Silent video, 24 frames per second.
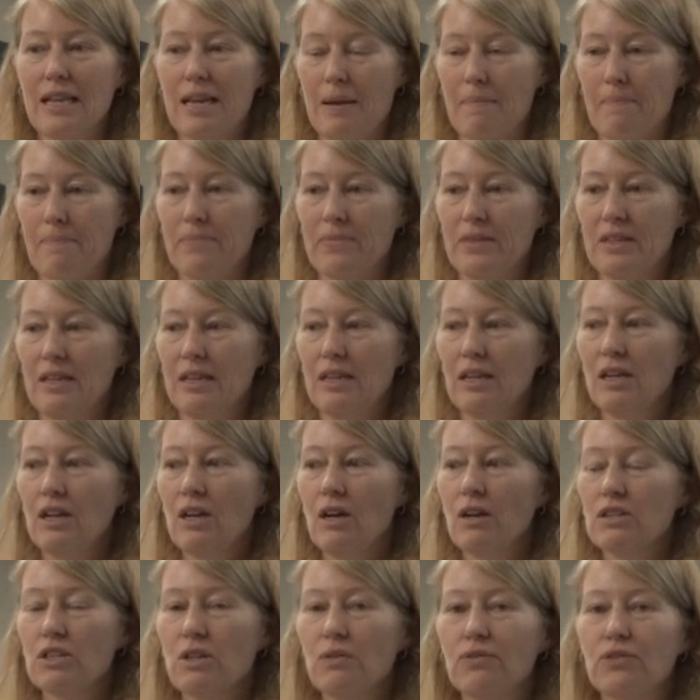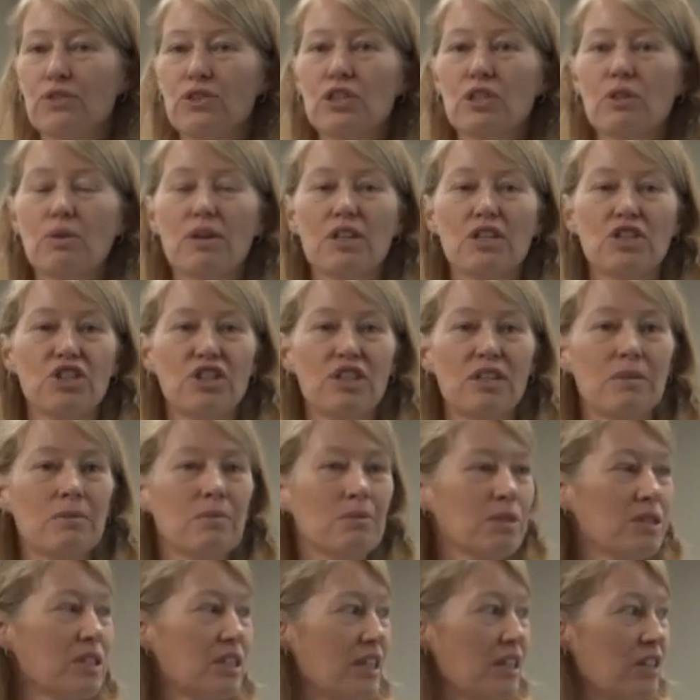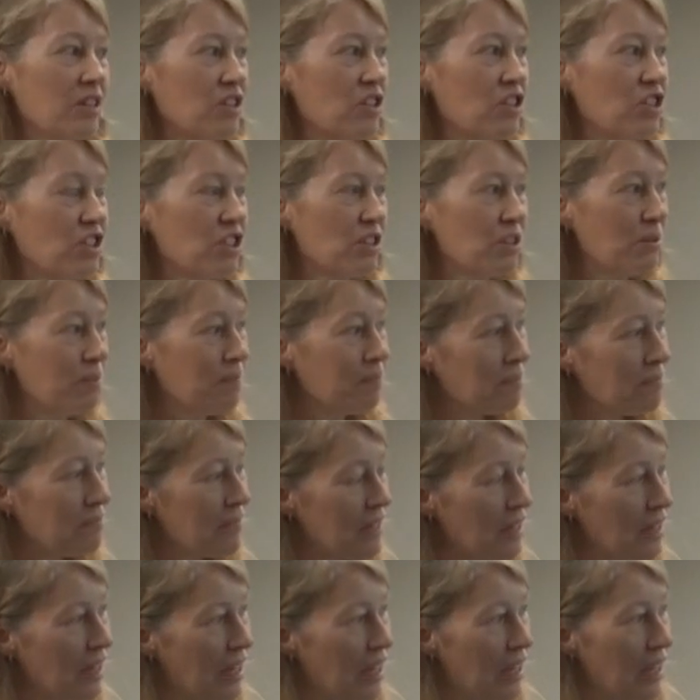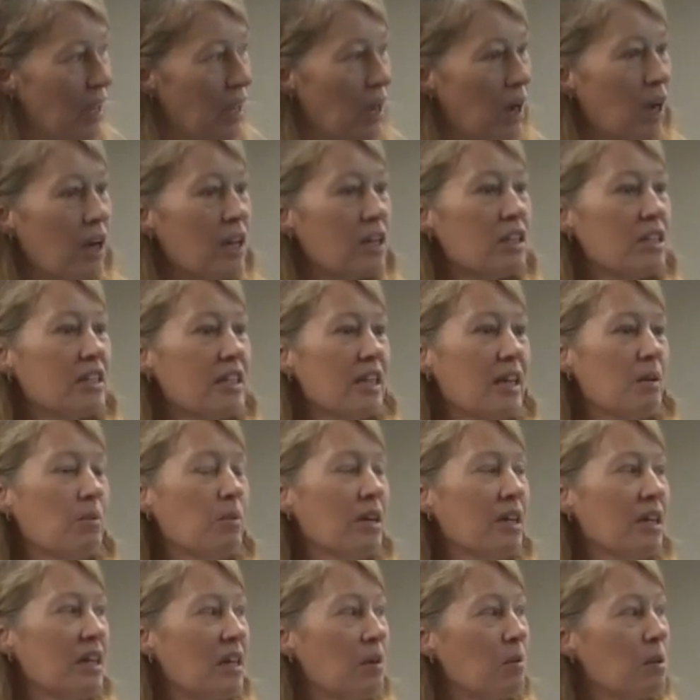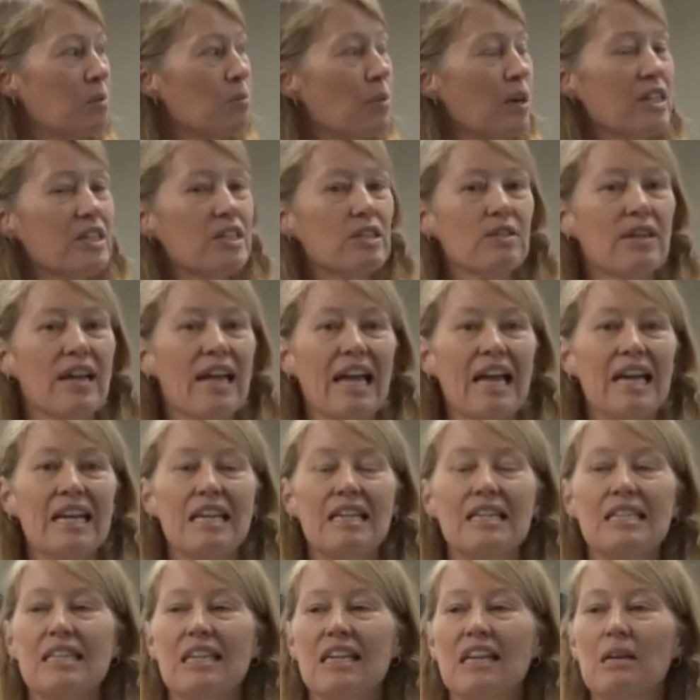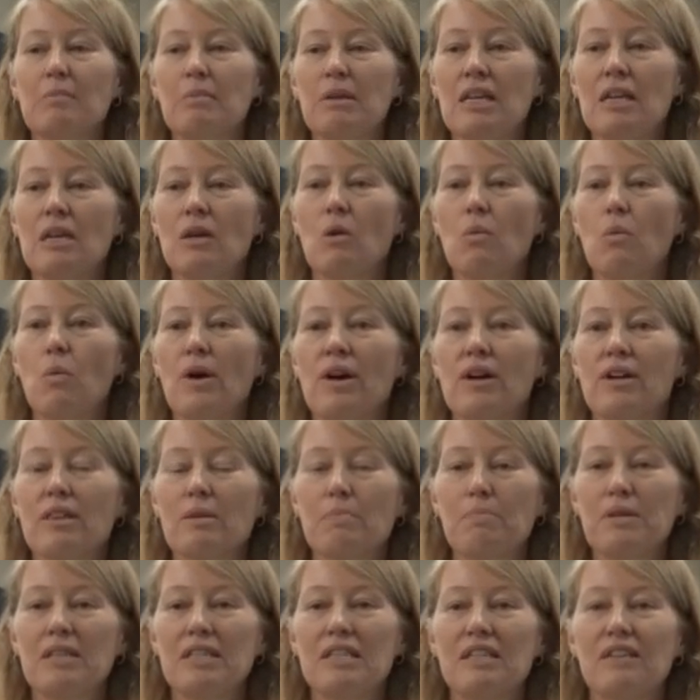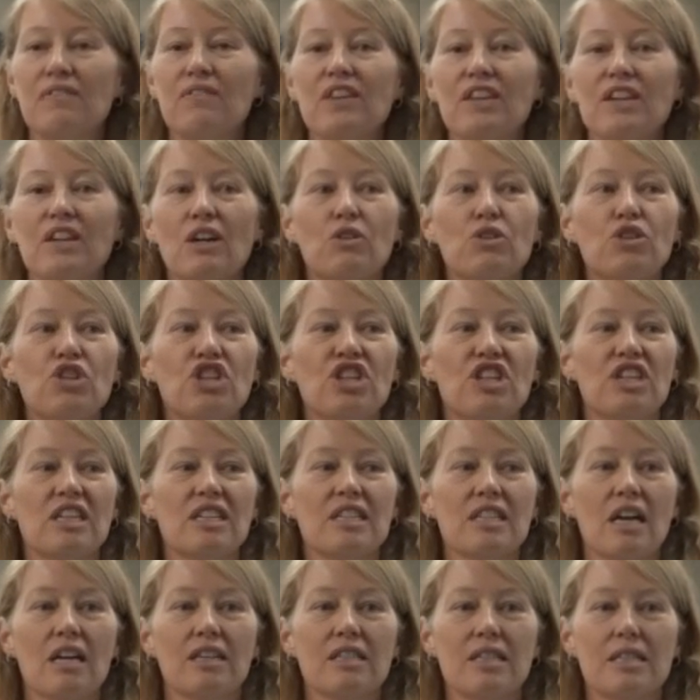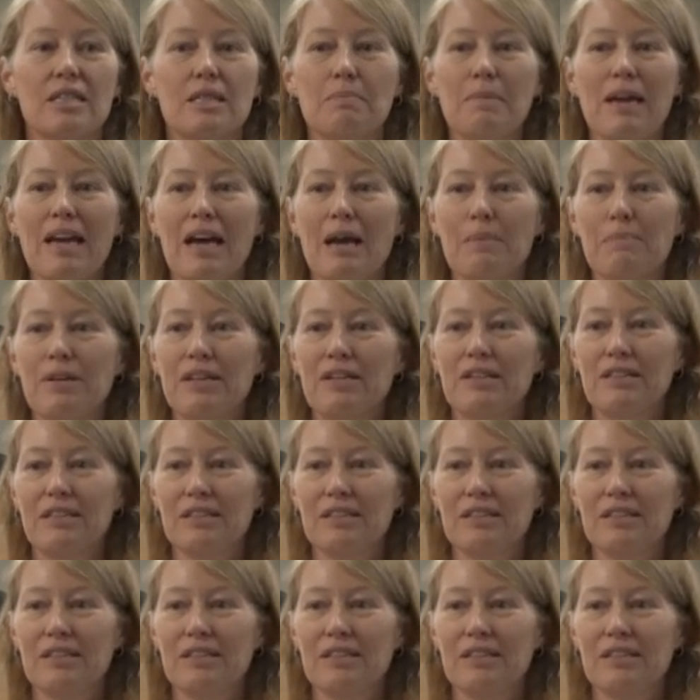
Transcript: them. So first question, we'll see how you do. Can anyone raise their hand and tell me where the Pacific Ocean is on this map?